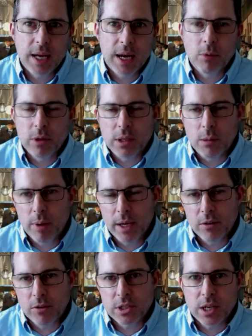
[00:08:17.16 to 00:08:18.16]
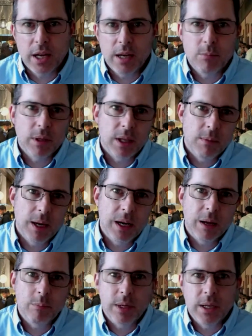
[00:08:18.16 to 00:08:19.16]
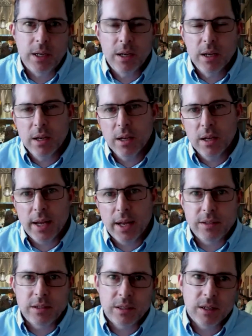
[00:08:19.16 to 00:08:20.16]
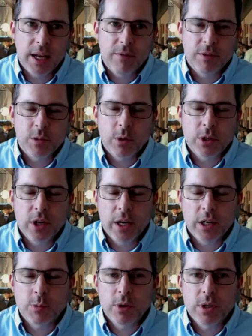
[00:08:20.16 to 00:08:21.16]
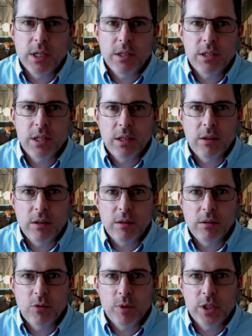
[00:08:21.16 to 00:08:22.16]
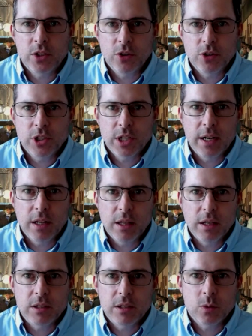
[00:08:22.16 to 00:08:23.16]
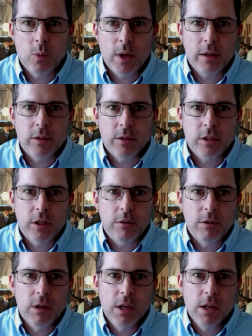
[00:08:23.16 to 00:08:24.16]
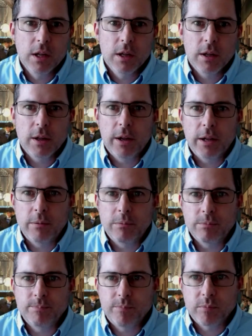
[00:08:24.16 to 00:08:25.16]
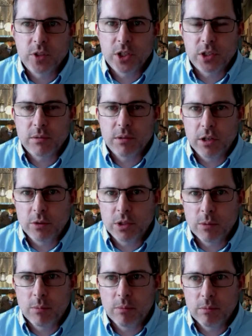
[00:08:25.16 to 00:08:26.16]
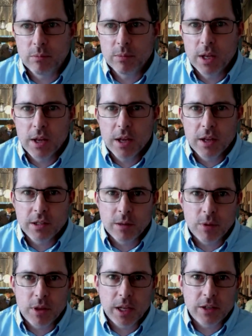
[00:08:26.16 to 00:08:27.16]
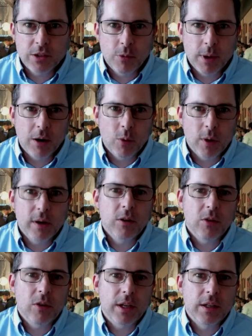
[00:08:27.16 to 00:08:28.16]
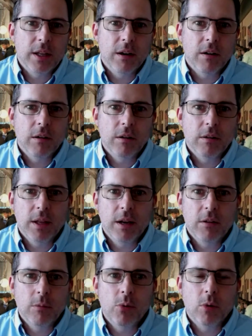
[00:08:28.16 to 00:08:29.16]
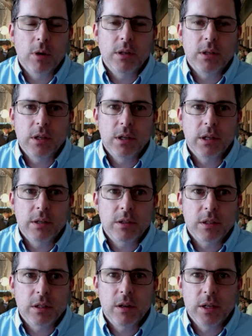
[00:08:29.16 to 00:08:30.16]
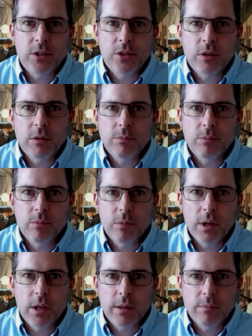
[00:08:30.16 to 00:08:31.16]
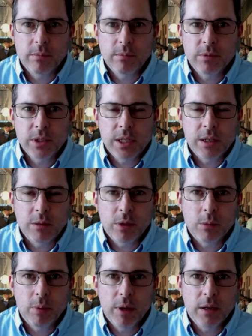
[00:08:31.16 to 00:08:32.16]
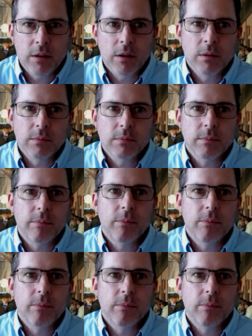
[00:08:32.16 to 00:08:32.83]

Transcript: dabble in the panel side, but they may not have as much expertise on the research side of things as well. So just some things, no matter where you're looking, that are important to consider as you're seeking to build a panel.